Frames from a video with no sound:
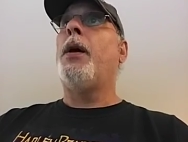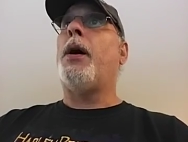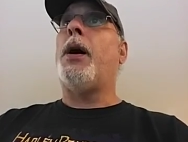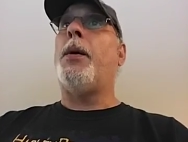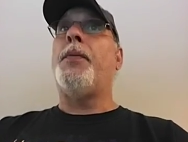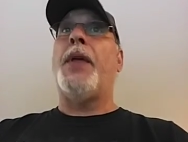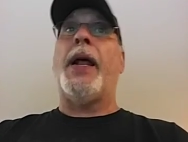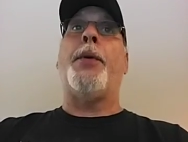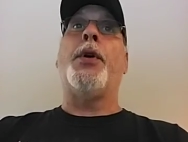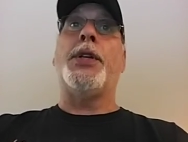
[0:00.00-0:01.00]
Um, then
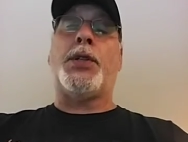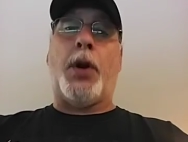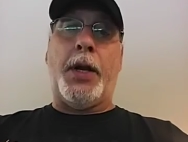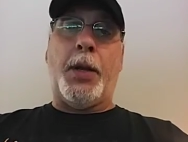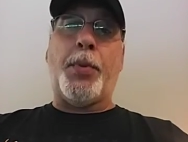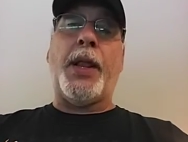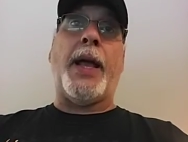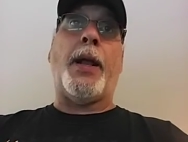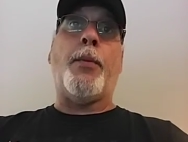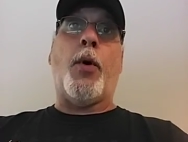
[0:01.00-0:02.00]
I really started to
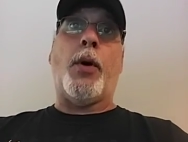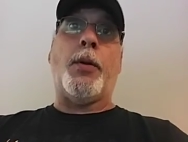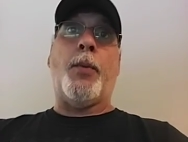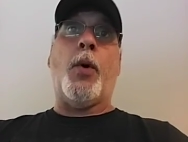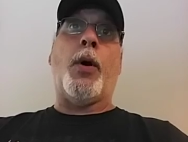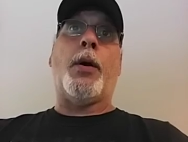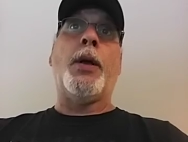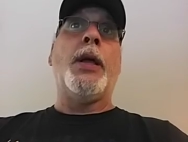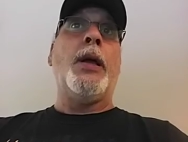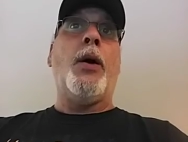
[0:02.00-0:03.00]
plan it more and more.
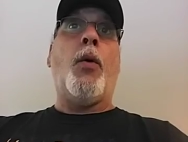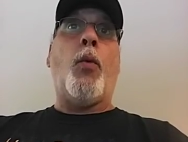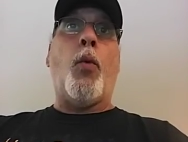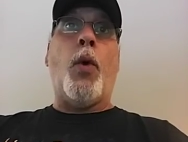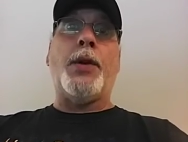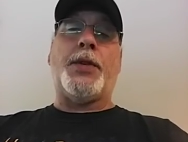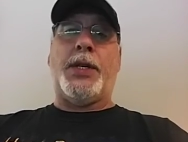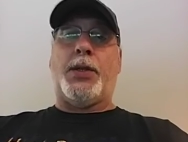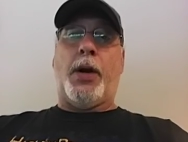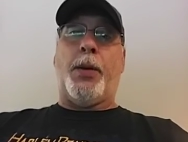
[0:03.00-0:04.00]
Once I
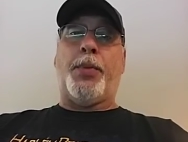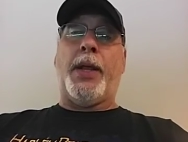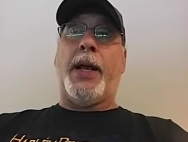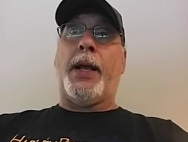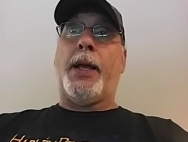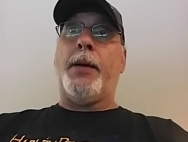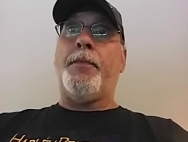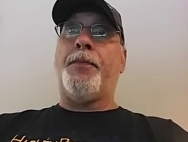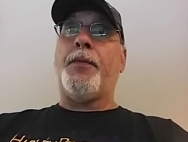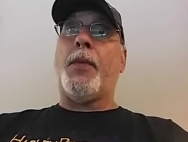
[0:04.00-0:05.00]
started planning it,
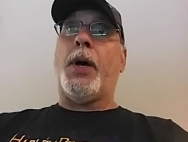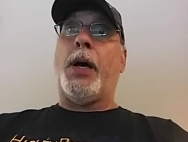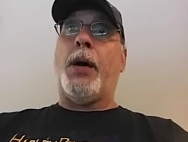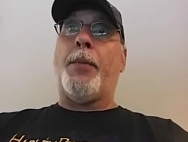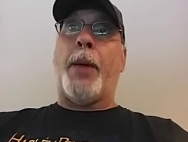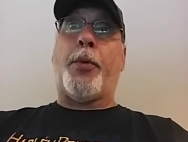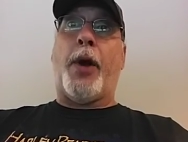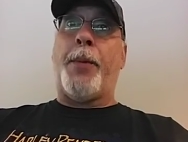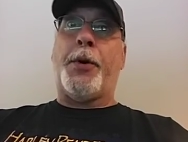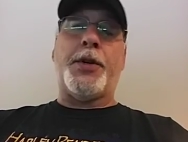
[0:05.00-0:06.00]
uh, my
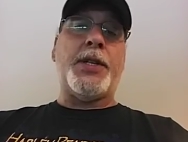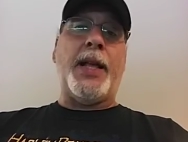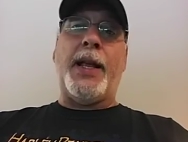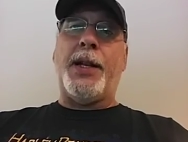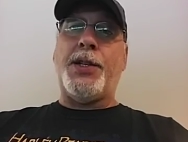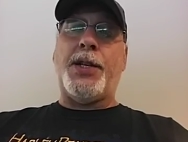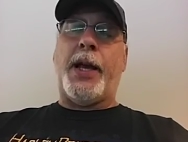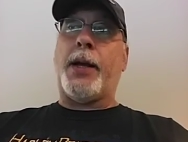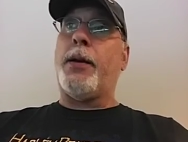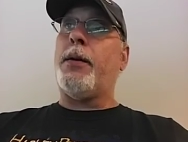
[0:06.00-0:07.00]
parameters stayed in
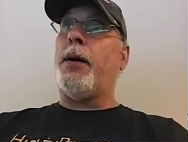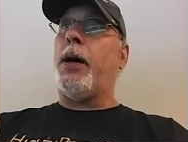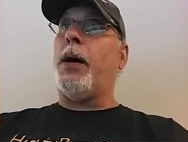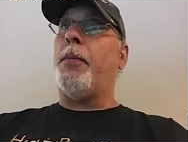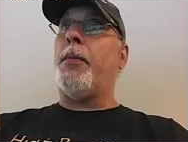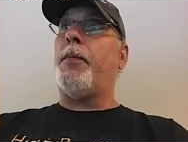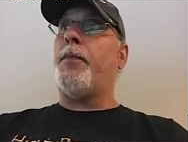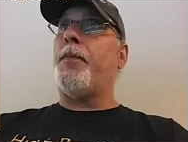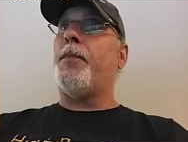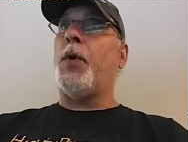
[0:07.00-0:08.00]
check, um,
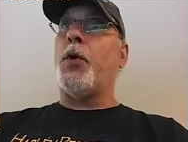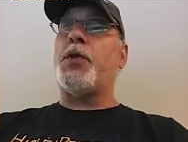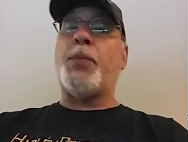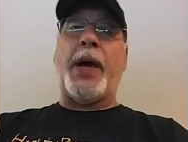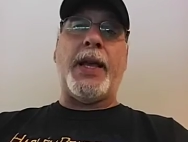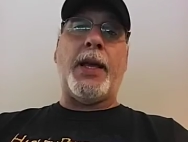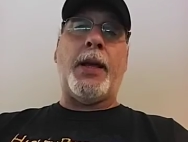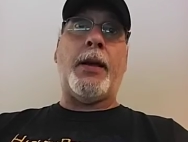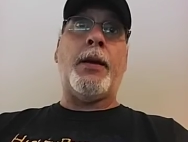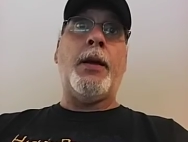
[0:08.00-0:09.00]
no
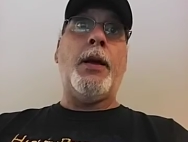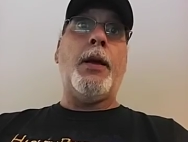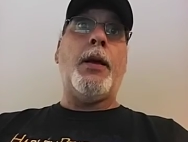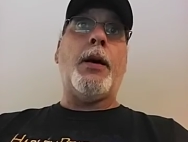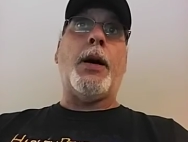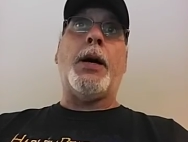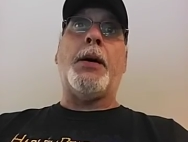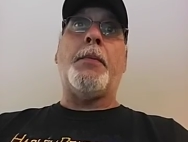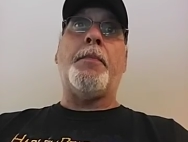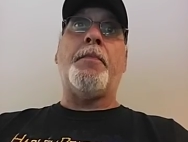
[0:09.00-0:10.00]
spiking
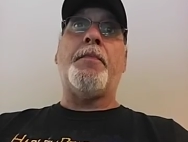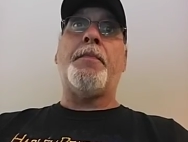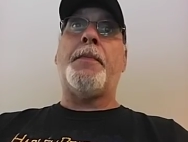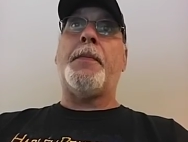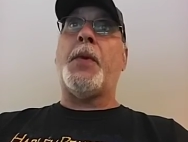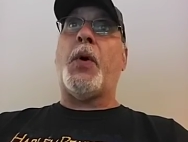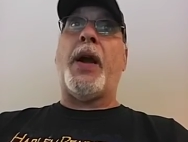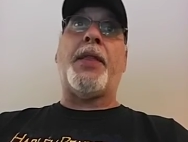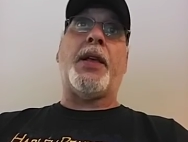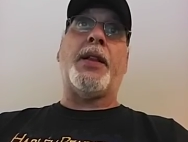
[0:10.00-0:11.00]
um, or
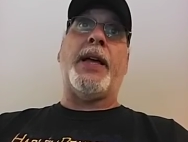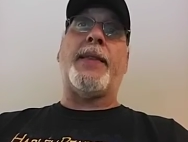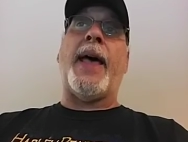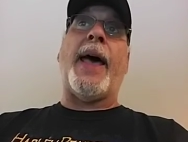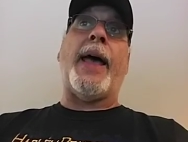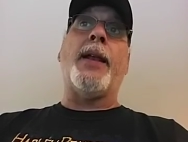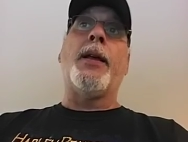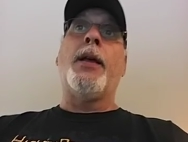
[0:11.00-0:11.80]
anything like that.